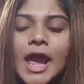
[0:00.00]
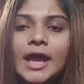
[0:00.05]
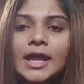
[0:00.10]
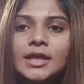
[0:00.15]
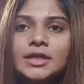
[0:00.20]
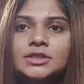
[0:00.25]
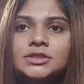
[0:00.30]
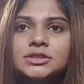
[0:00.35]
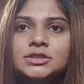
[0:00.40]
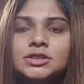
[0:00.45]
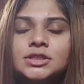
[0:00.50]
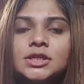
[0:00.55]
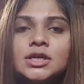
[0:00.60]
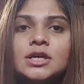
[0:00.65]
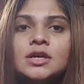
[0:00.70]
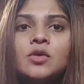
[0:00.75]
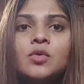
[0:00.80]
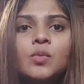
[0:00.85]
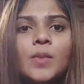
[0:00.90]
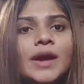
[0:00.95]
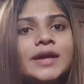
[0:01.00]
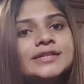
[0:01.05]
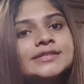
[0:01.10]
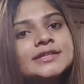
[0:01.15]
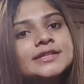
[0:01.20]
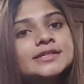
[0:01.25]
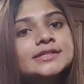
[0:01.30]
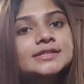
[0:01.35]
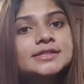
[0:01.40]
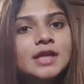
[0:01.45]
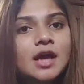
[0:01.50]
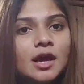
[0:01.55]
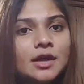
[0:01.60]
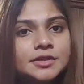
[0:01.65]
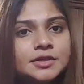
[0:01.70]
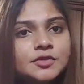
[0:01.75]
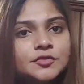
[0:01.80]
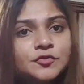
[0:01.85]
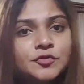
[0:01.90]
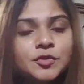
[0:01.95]
And waxing
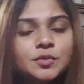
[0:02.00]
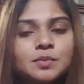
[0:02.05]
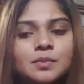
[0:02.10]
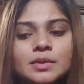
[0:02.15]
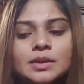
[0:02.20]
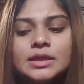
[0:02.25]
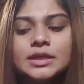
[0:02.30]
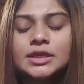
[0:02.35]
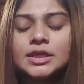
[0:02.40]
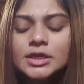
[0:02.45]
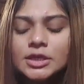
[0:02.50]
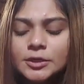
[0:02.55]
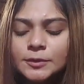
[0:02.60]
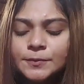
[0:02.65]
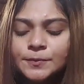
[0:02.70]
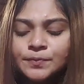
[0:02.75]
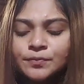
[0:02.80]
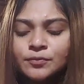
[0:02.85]
started for me